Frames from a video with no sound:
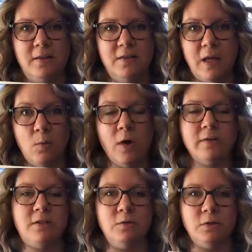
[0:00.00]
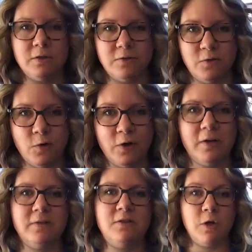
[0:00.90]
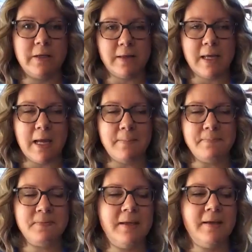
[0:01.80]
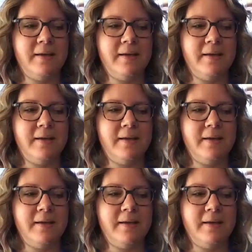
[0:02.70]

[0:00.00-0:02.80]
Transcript: they want to look for during the game.